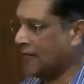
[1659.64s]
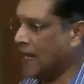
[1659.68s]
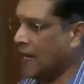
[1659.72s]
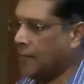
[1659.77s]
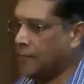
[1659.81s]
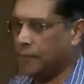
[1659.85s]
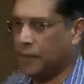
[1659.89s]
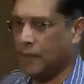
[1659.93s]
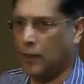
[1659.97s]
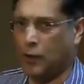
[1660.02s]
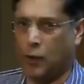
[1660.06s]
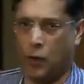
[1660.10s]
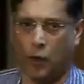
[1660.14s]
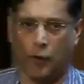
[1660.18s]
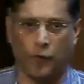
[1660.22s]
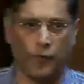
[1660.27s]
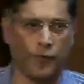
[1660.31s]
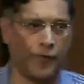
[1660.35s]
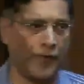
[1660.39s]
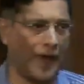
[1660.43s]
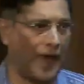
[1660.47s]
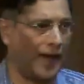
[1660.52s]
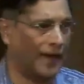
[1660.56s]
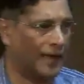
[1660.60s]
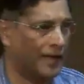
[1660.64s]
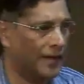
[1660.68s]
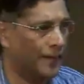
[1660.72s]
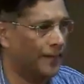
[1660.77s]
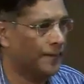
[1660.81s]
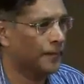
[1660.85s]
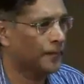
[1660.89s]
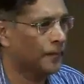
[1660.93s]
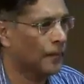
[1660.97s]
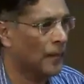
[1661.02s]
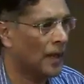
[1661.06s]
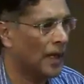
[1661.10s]
example of that.
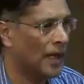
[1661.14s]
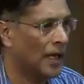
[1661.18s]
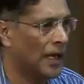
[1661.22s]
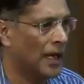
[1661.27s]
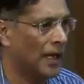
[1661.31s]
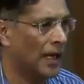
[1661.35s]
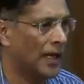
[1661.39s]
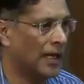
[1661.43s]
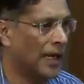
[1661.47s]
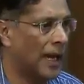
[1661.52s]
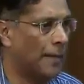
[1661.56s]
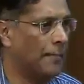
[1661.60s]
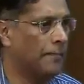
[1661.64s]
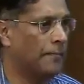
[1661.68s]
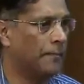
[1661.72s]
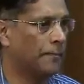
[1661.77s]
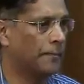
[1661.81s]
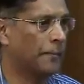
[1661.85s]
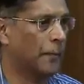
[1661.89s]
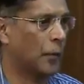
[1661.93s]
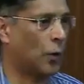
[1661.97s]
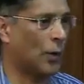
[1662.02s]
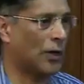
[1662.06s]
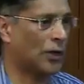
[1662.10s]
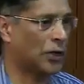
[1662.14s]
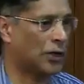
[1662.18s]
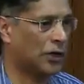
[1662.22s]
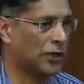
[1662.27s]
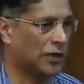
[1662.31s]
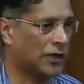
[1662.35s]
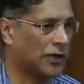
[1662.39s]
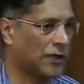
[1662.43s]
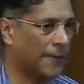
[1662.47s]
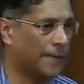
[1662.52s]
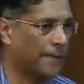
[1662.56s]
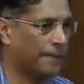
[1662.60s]
Yeah,
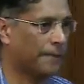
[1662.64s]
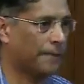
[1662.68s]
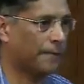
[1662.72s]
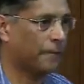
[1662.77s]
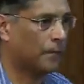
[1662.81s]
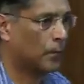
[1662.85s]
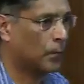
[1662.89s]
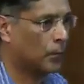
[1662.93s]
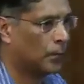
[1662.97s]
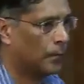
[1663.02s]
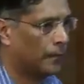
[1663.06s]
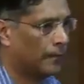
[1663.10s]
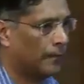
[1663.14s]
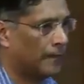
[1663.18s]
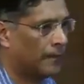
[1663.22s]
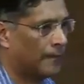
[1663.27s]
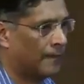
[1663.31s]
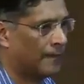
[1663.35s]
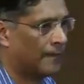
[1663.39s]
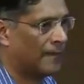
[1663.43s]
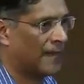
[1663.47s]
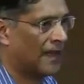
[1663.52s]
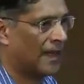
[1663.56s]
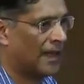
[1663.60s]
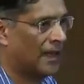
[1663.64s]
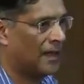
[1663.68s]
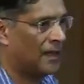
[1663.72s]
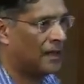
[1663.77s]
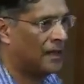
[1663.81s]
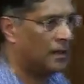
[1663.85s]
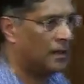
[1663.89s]
questions. Uh, uh, actually, uh,